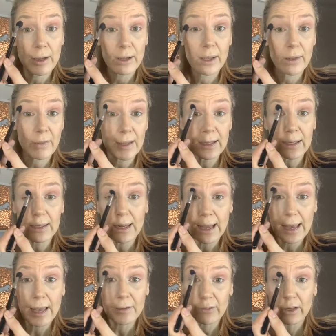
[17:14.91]
And they didn't
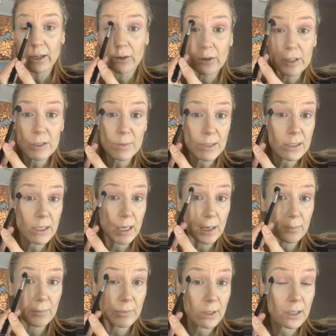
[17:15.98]
have it at Christmas
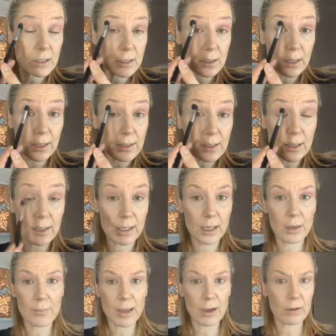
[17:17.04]
time, because they said they
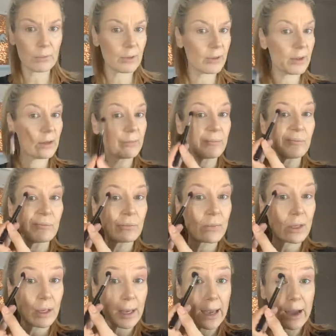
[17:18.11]
come out with it
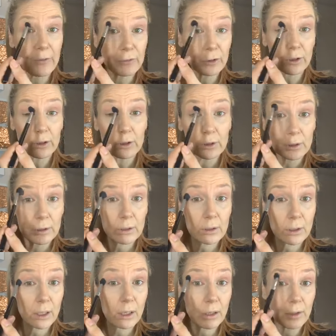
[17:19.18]
after
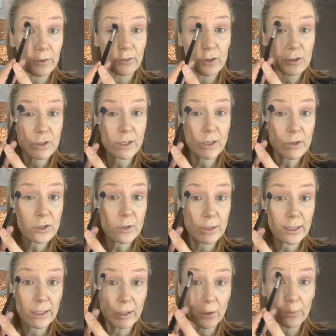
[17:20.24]
the first of the year. So I
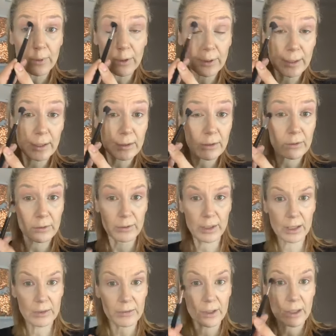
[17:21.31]
need to go up there and get another
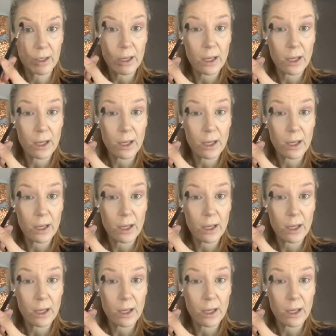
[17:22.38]
thing of it.